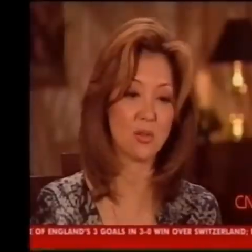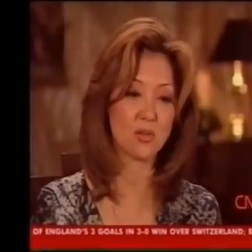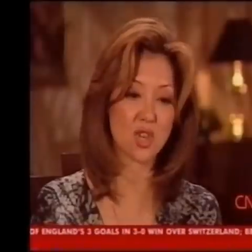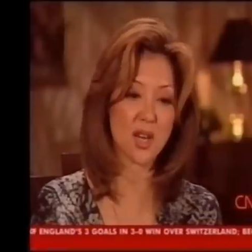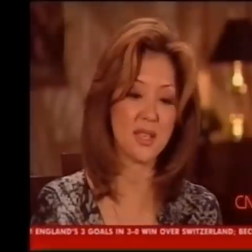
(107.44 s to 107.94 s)
You're
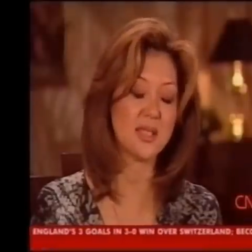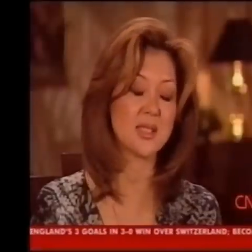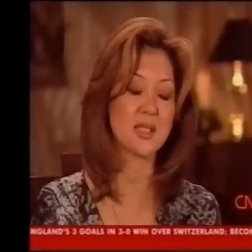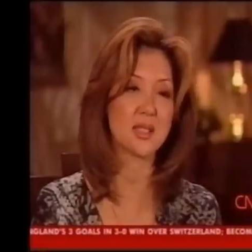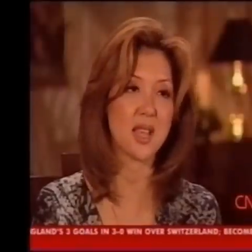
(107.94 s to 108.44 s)
of Chinese
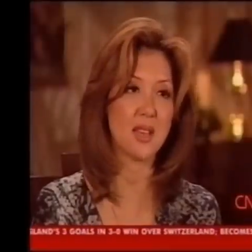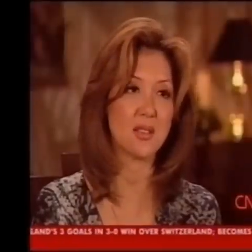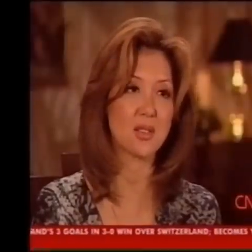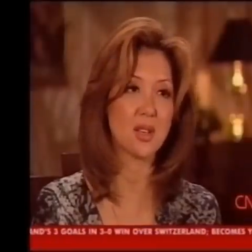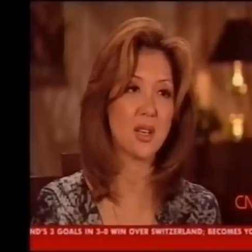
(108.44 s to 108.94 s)

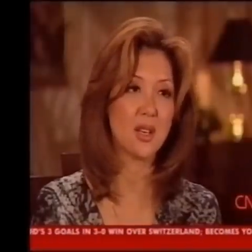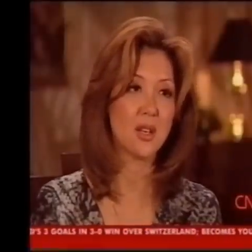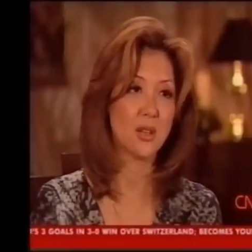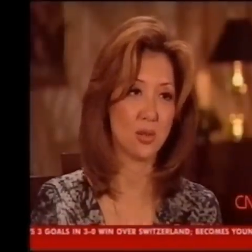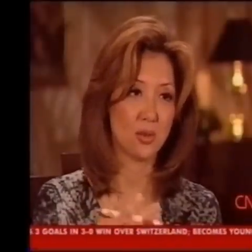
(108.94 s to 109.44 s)
descent,
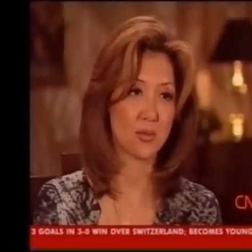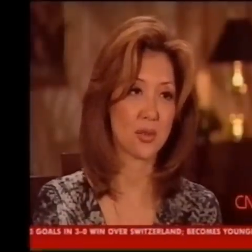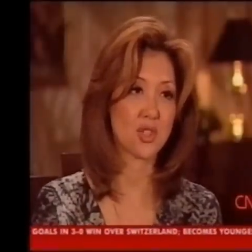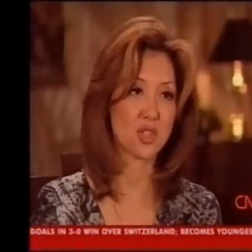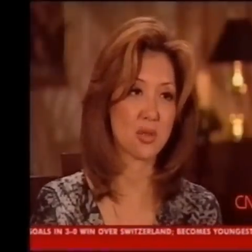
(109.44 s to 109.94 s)
you're of
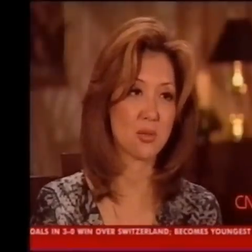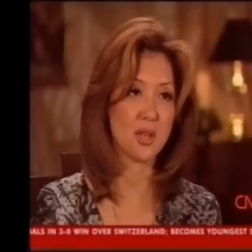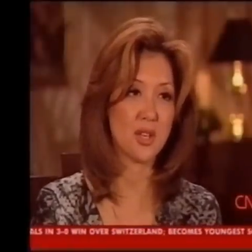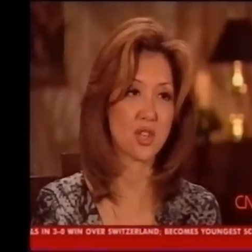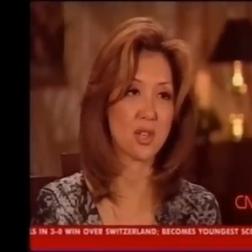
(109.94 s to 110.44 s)
Christian
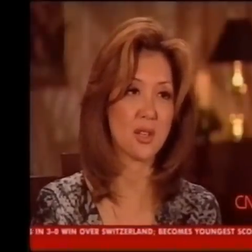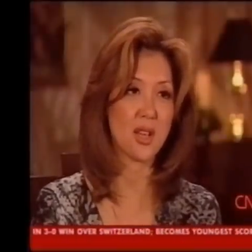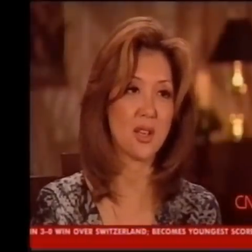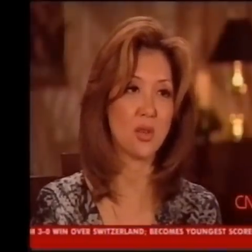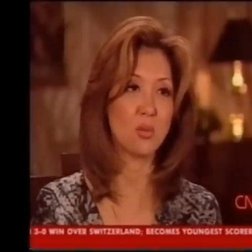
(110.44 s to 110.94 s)
religion,
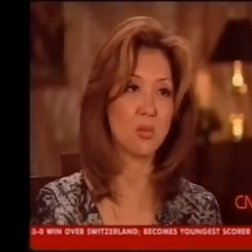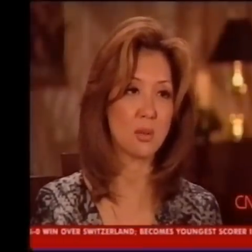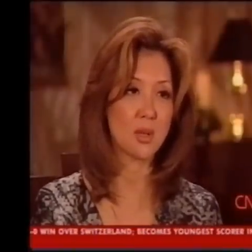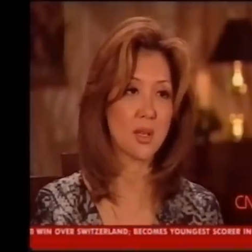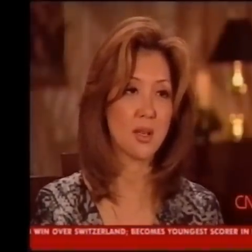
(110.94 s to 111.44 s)
and you
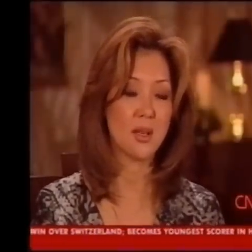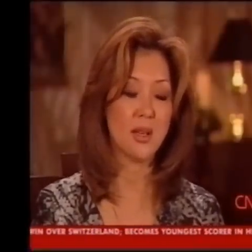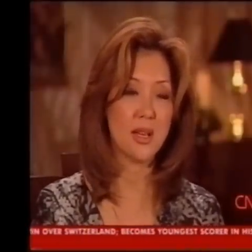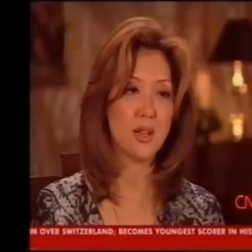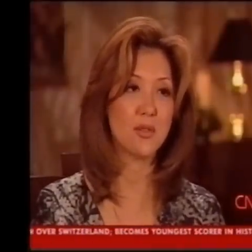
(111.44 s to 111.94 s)

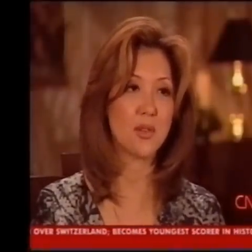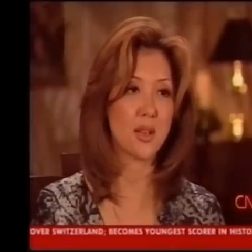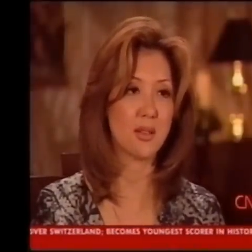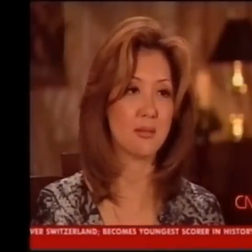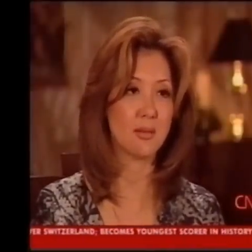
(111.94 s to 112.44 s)
live
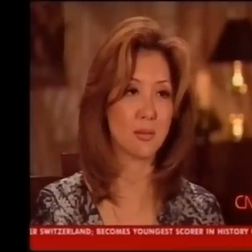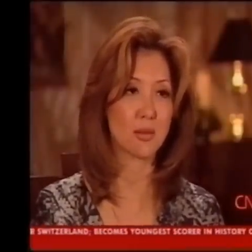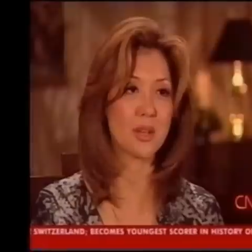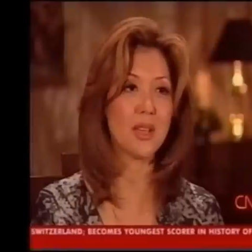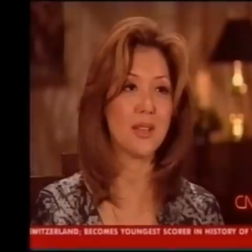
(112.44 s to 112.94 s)
and
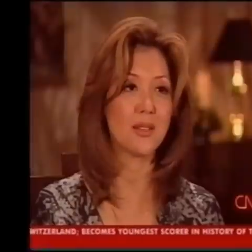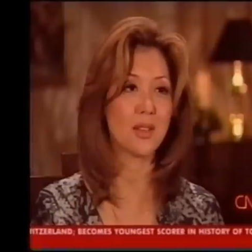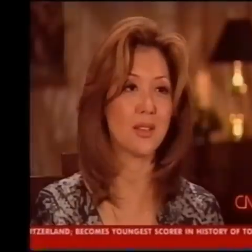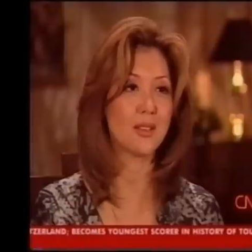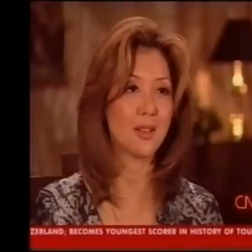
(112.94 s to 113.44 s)
breathe
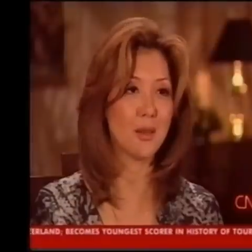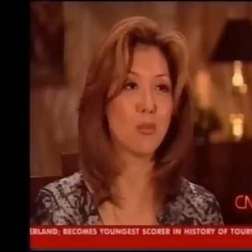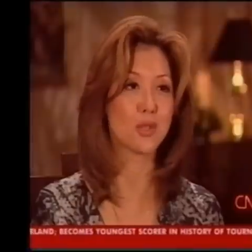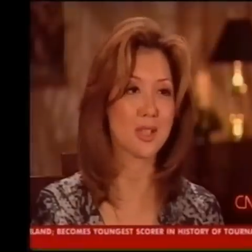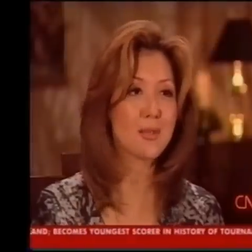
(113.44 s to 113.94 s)
in a
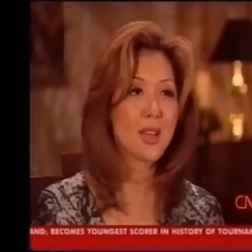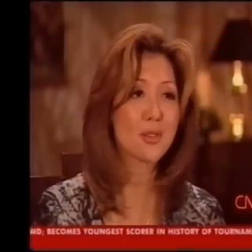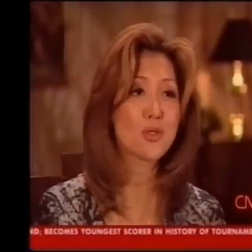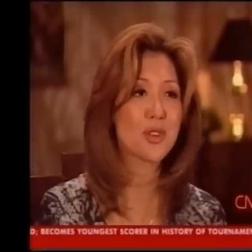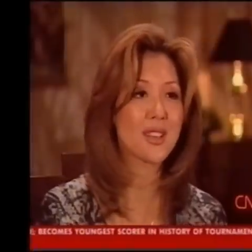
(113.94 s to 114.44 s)
Muslim
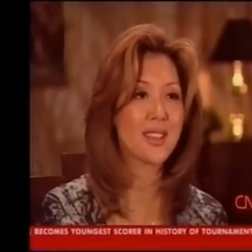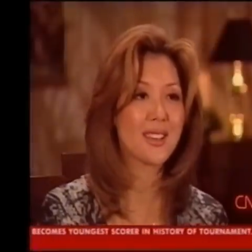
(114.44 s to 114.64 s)
country.